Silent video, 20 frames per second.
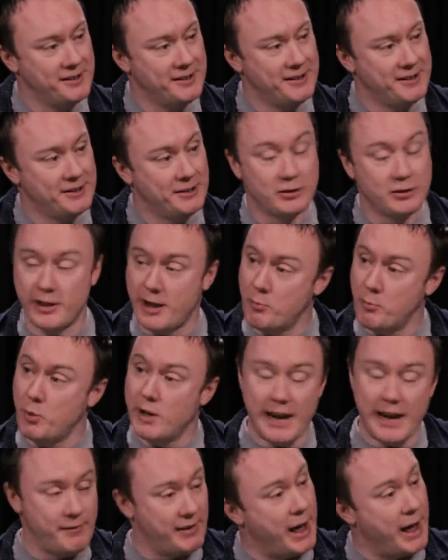Yeah. So then we
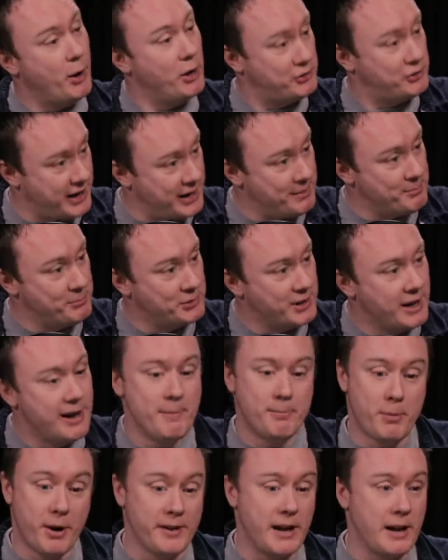level out, the teams. Yeah,
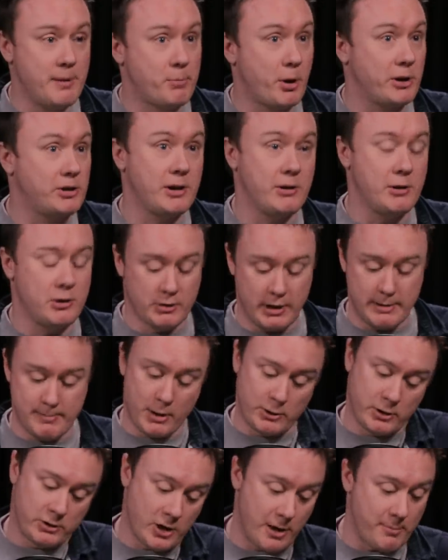yeah. By, the, by series three,
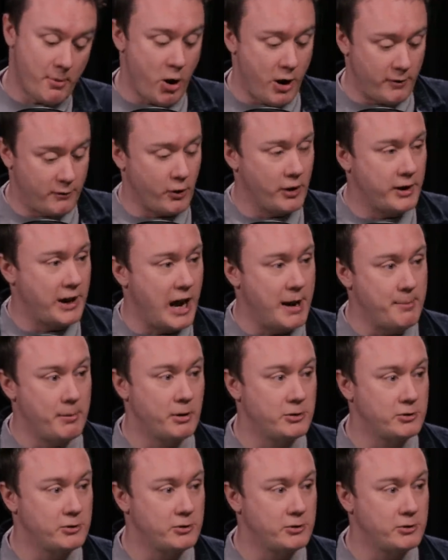most of the time I've got the gamer.